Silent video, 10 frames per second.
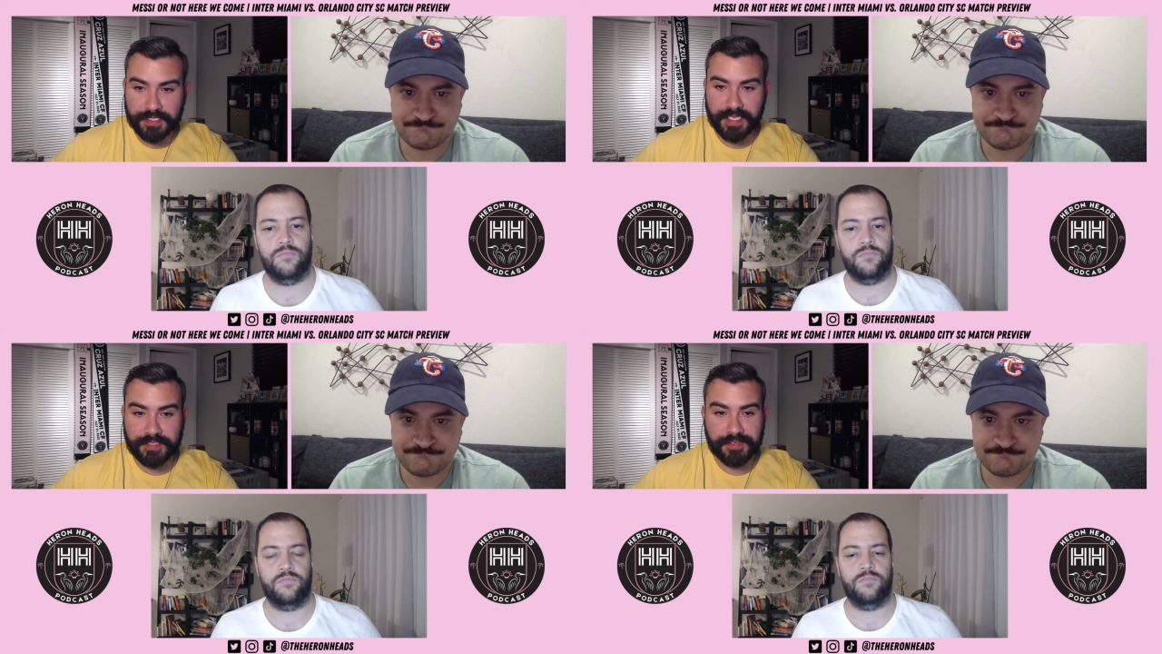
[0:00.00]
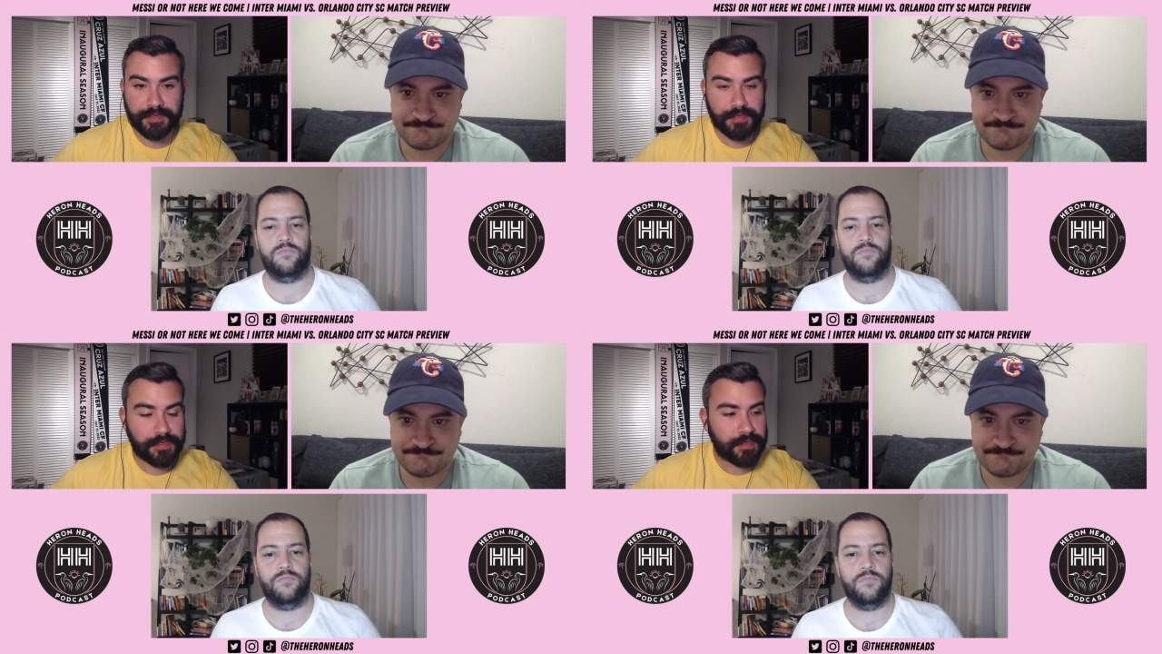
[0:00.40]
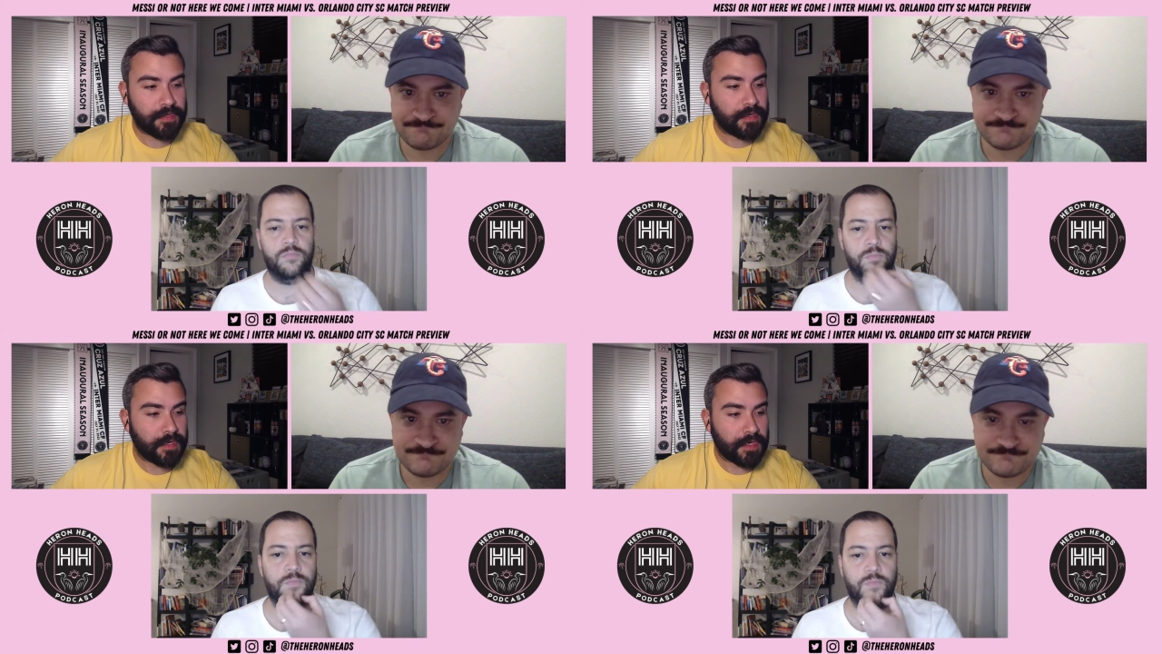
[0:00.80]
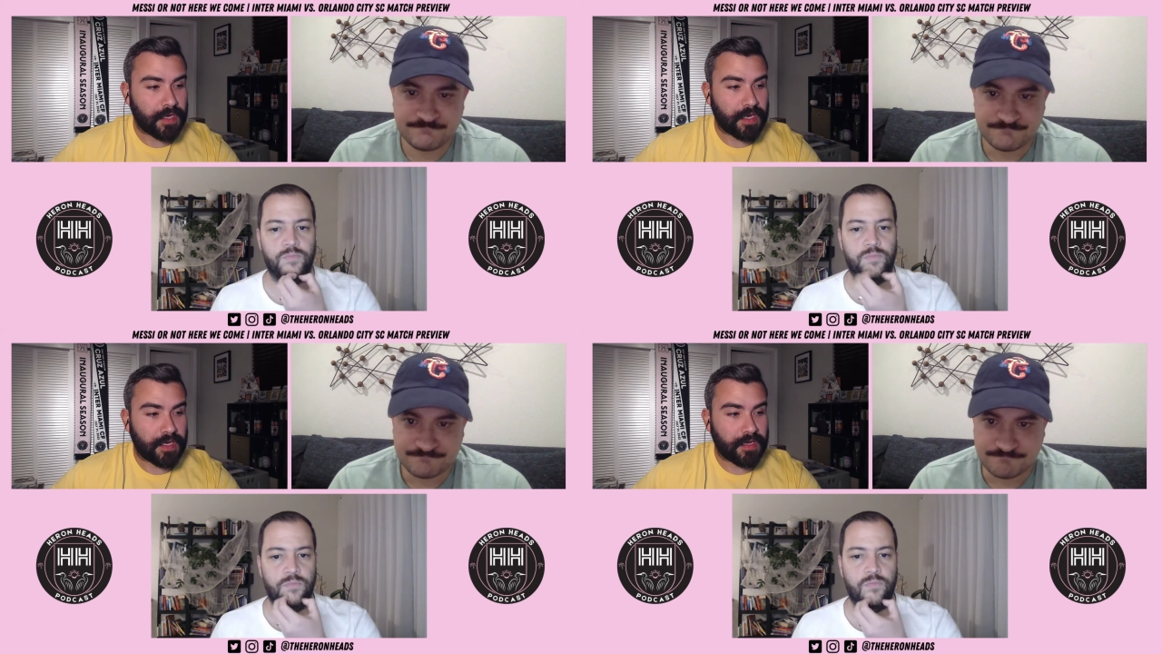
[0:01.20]
Speaker 1: disaster.
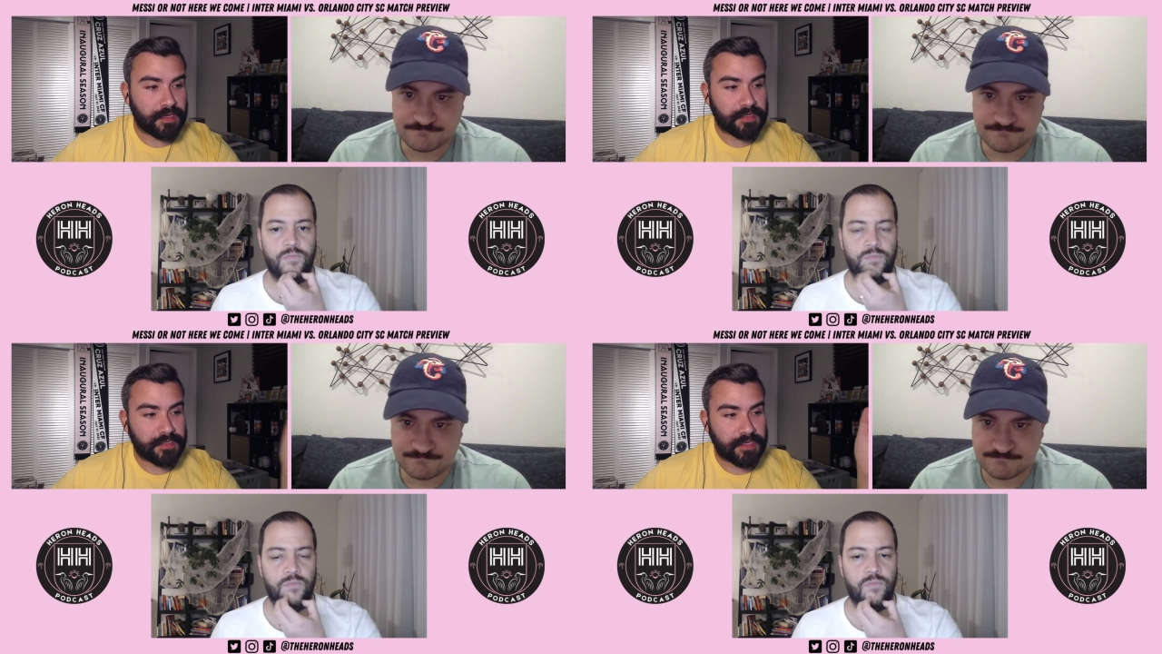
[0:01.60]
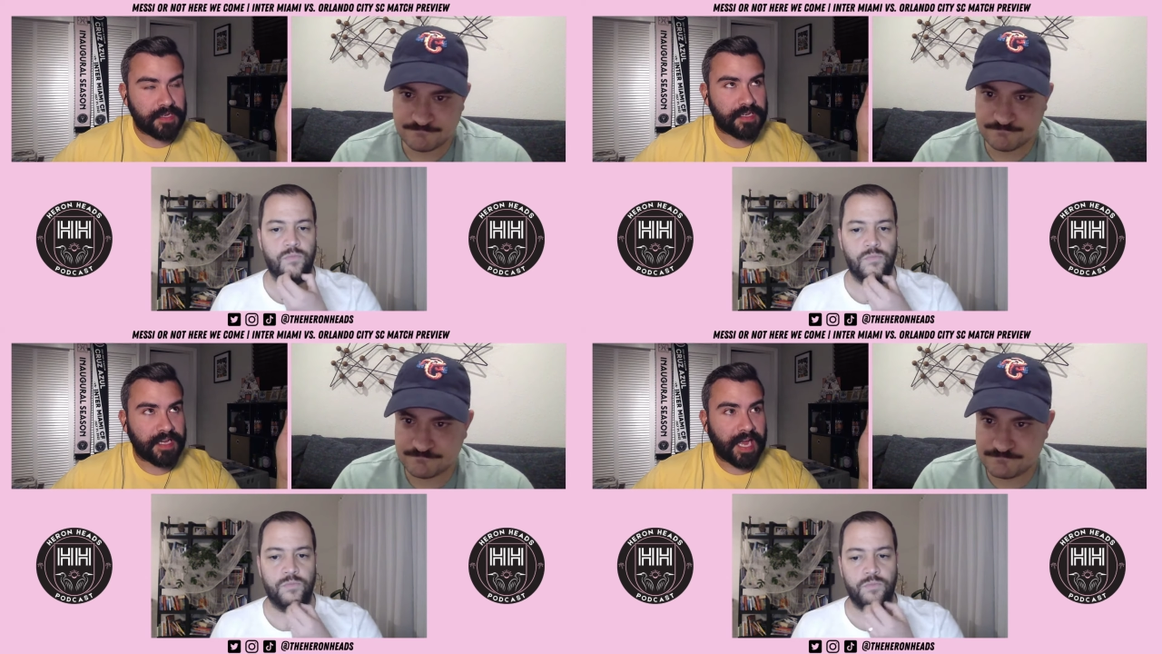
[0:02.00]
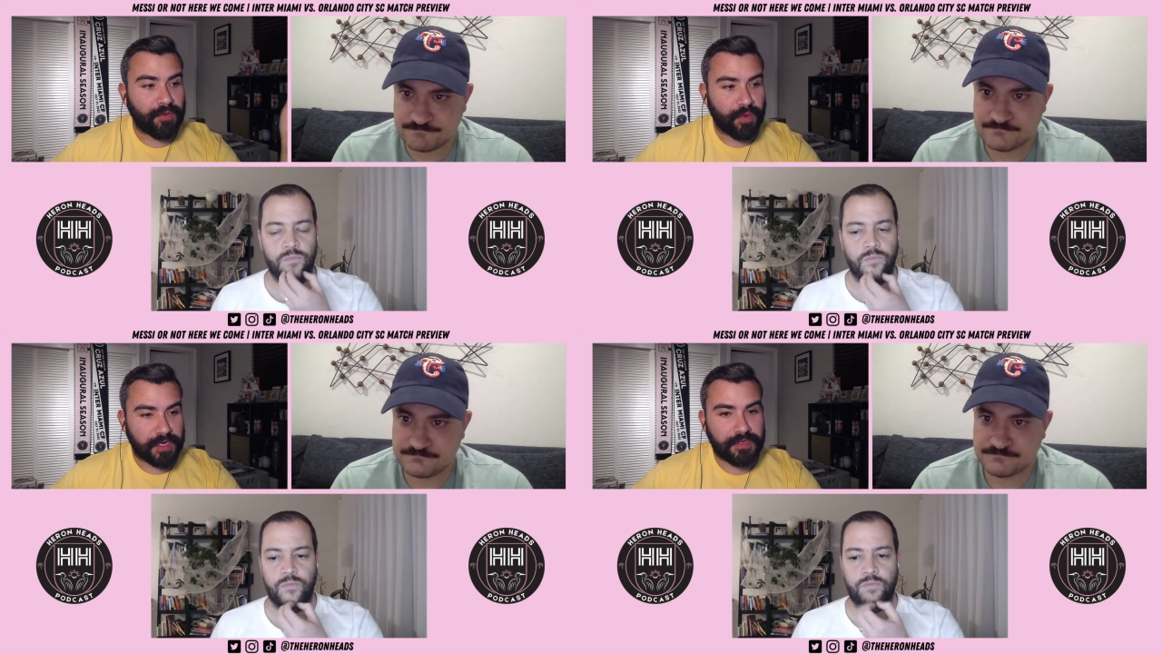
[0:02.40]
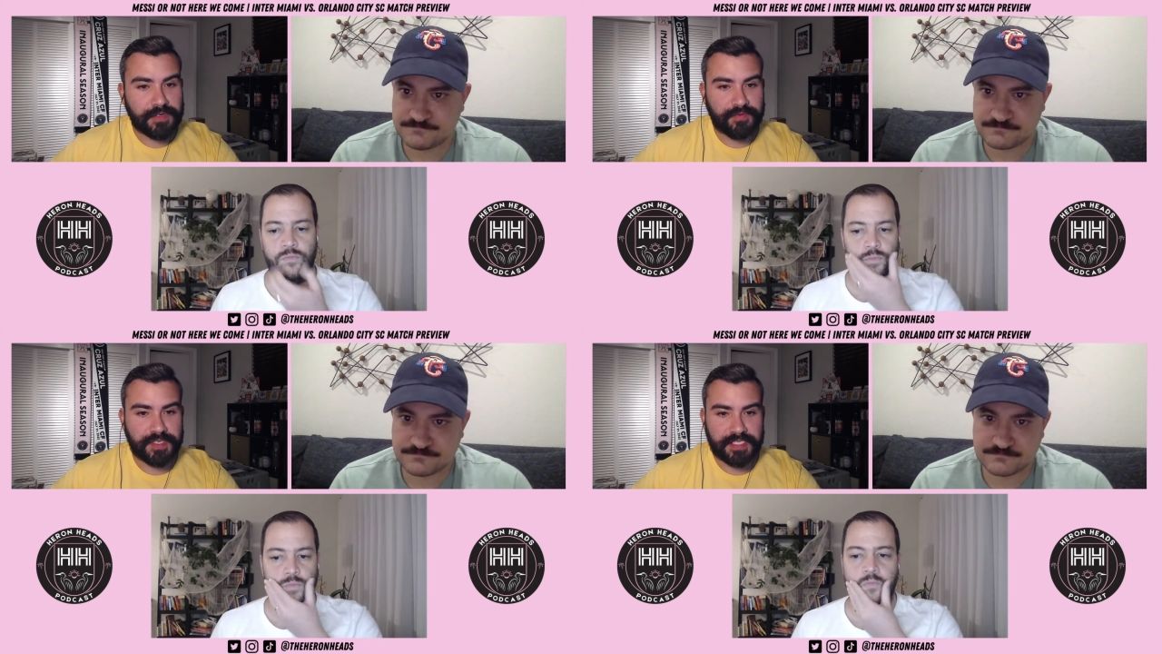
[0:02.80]
Uh, I wonder
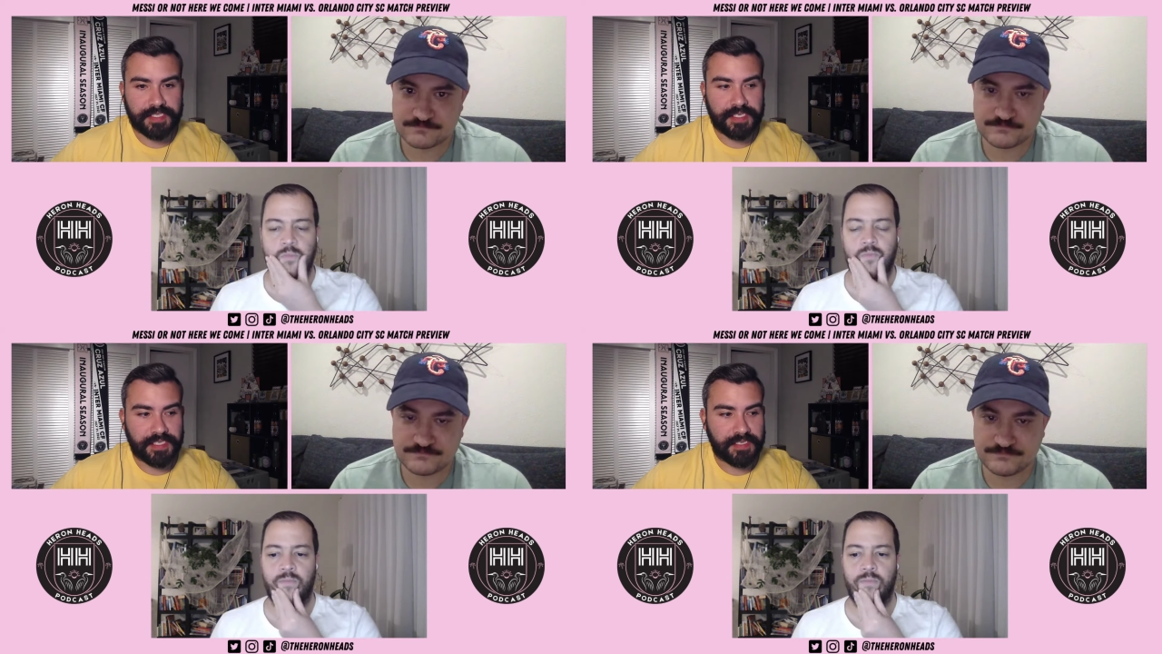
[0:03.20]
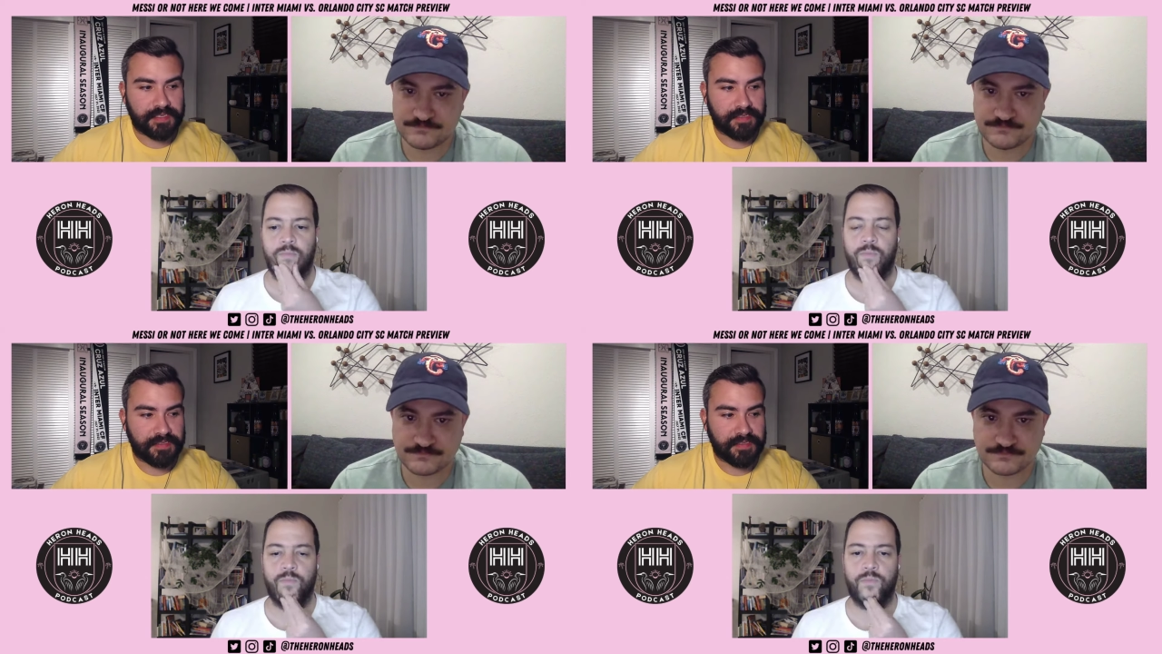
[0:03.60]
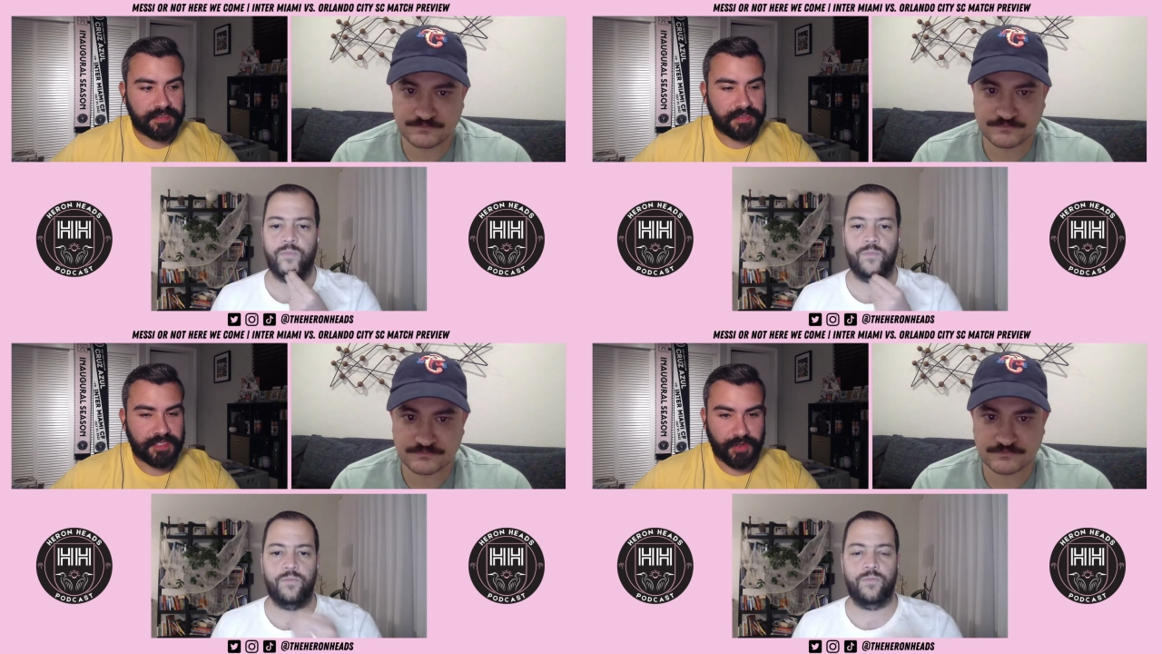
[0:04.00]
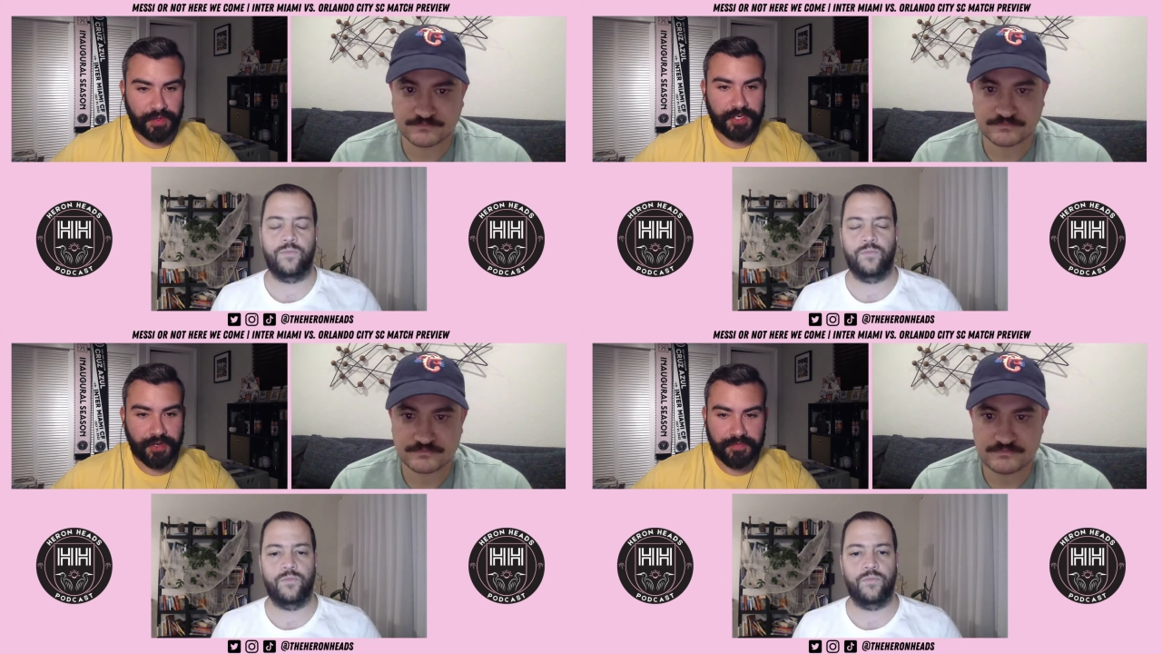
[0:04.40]
if we see the return